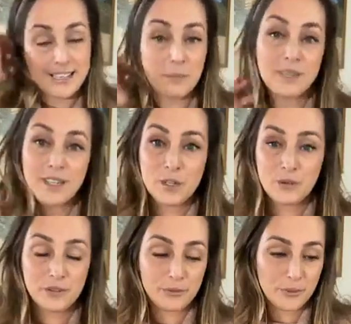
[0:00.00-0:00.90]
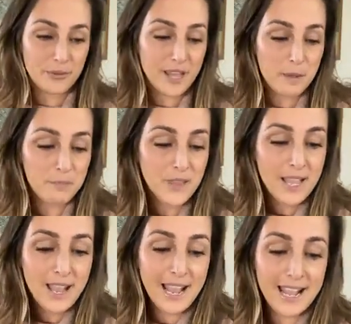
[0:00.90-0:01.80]
And I'm gonna go through them
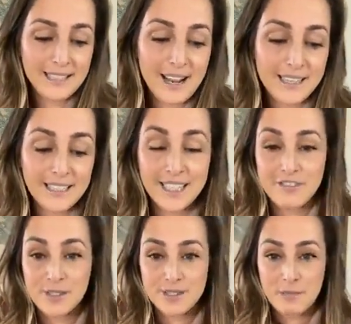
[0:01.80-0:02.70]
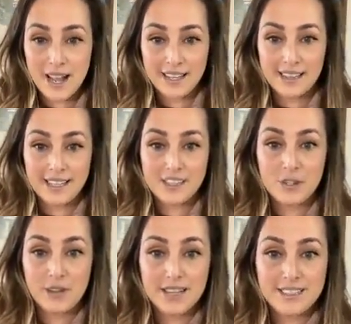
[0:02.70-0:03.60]
and kind of give you some highlights.
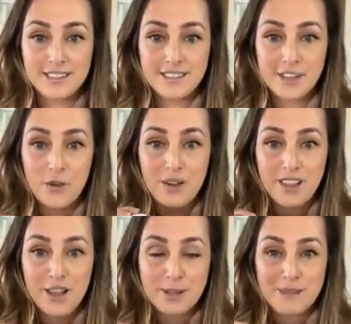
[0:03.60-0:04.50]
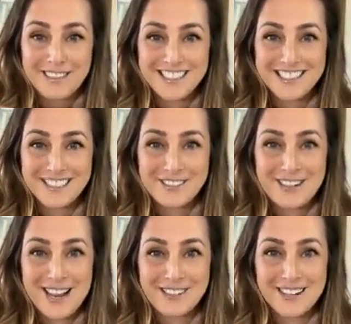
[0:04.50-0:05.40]
You guys know a lot about this little
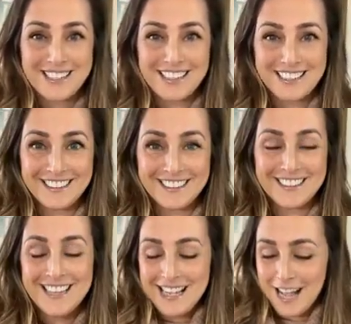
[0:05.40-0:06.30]
guy right here.